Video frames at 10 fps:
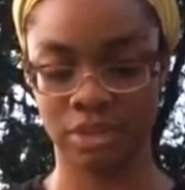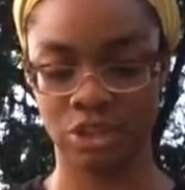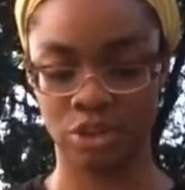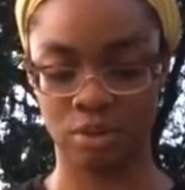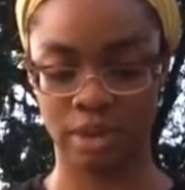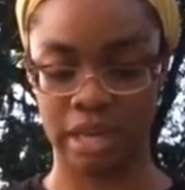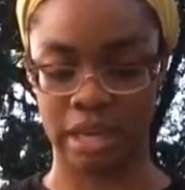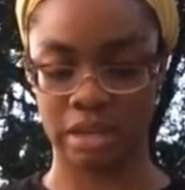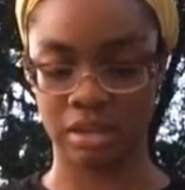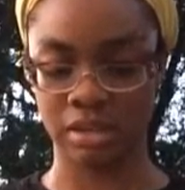new
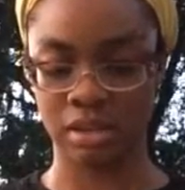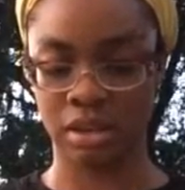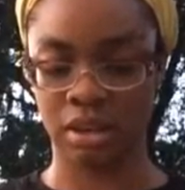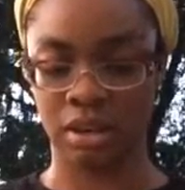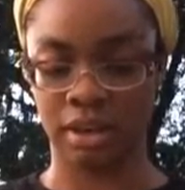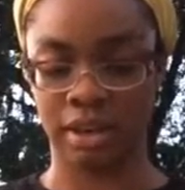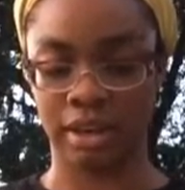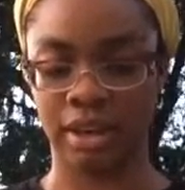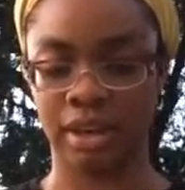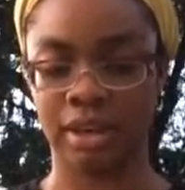in
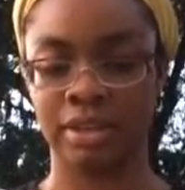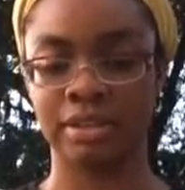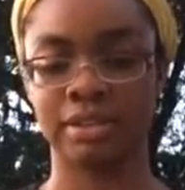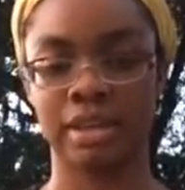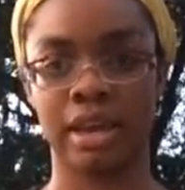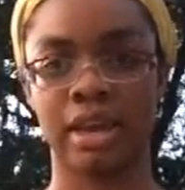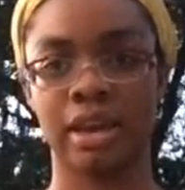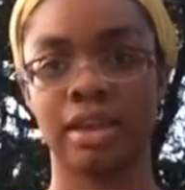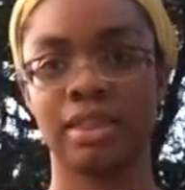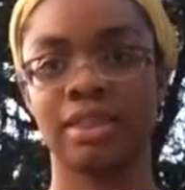is
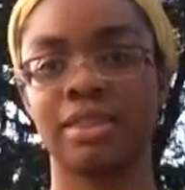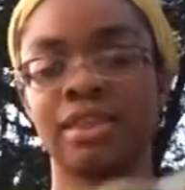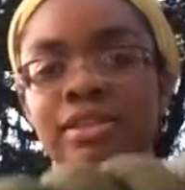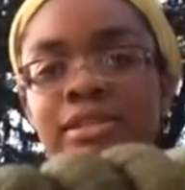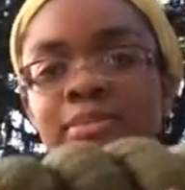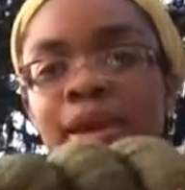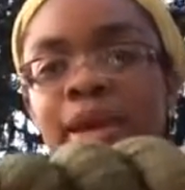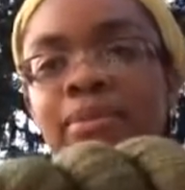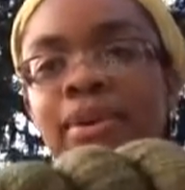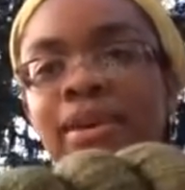this
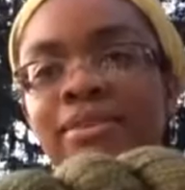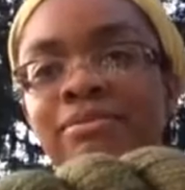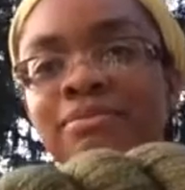baby.